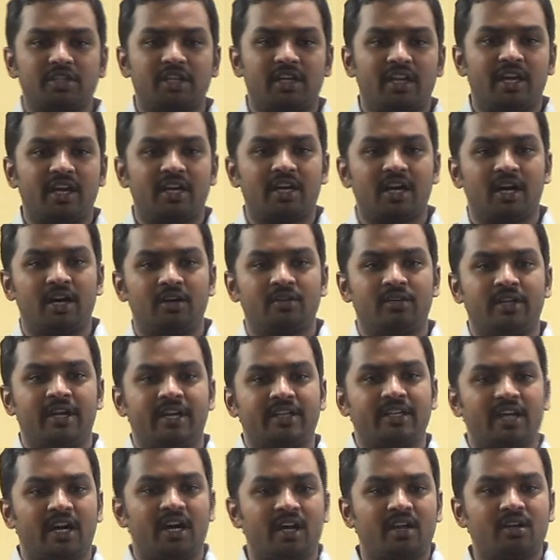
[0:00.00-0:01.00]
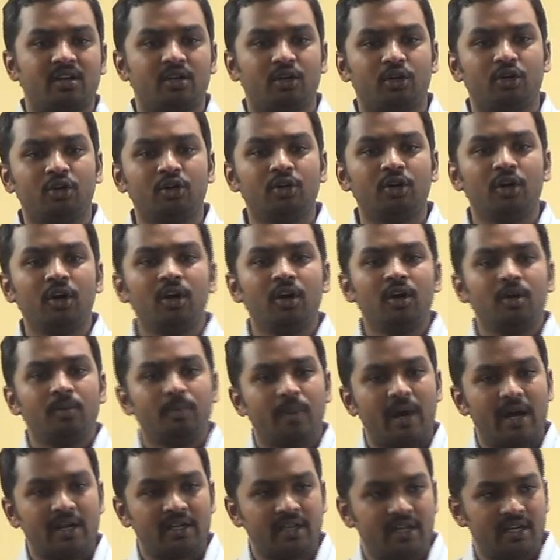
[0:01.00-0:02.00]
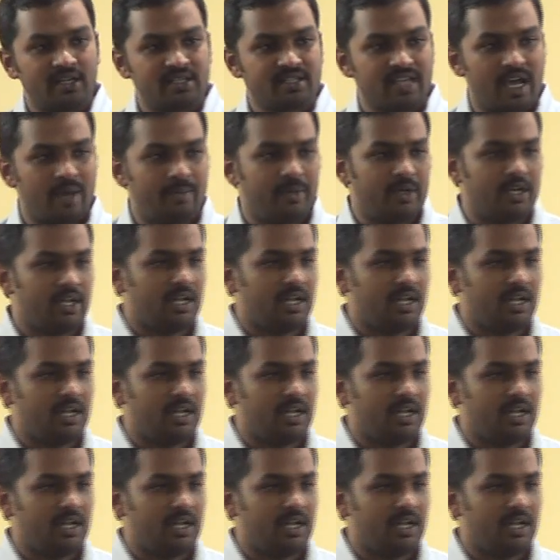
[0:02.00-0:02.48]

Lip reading: commission account debtor to partner's